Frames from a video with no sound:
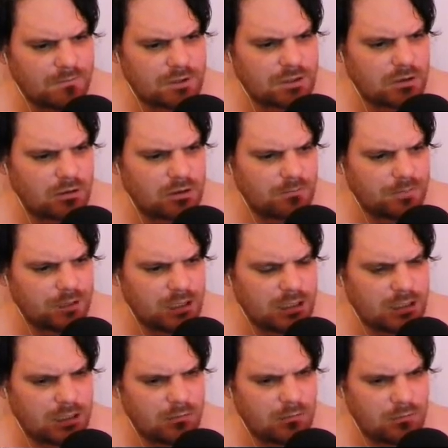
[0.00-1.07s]
just gone
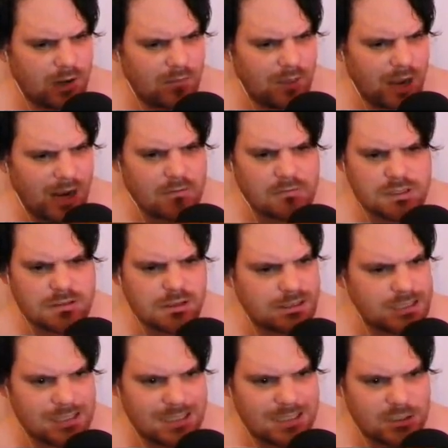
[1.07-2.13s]
completely all around the houses and I
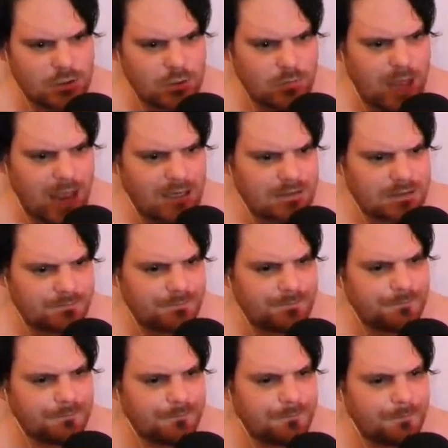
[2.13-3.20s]
didn't need to do that.
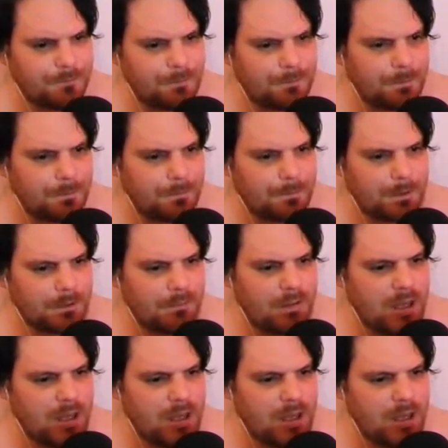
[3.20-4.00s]
But